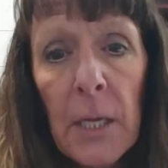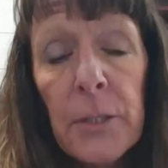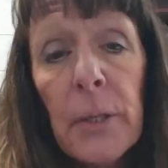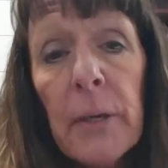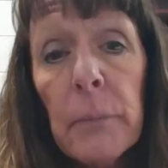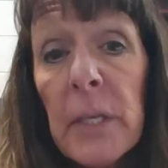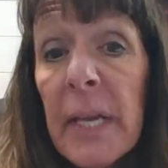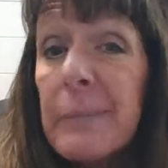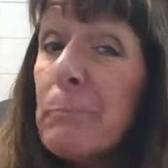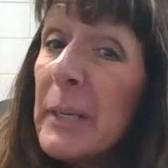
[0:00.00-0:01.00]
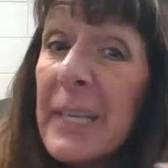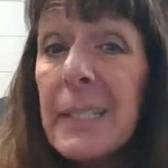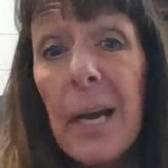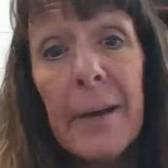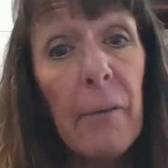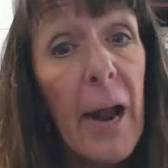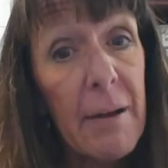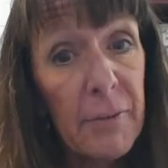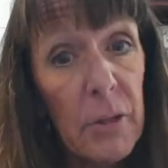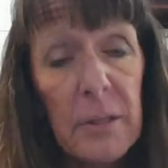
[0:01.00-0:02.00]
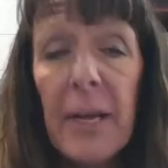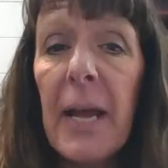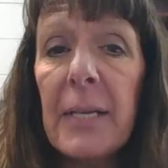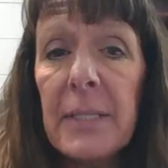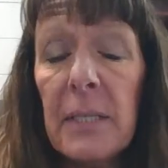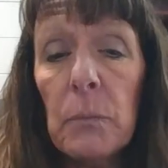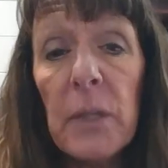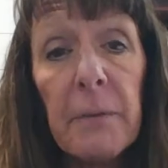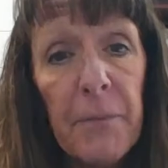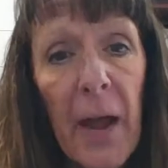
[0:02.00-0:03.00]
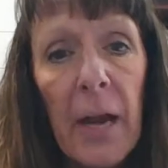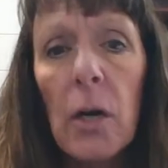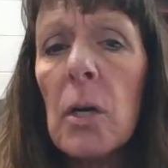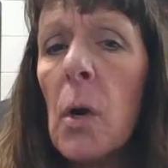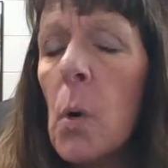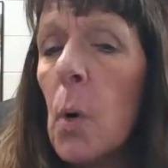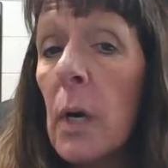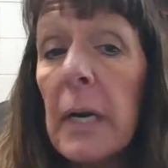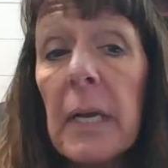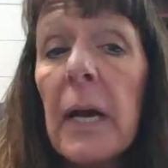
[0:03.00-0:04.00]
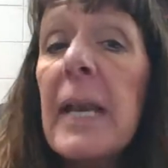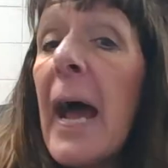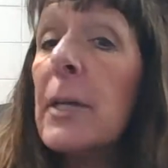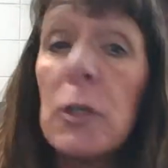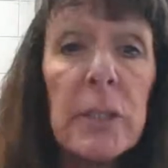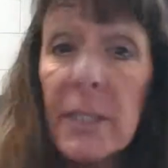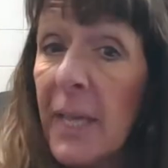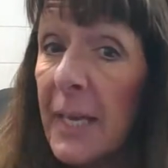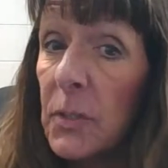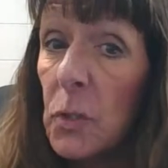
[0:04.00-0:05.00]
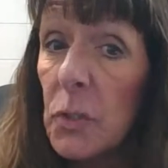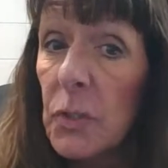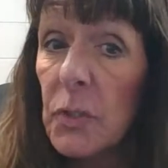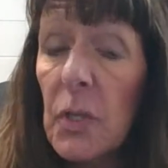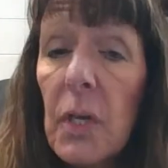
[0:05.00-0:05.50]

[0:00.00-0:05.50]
so that when they begin to unravel, as in with a fire or natural disasters,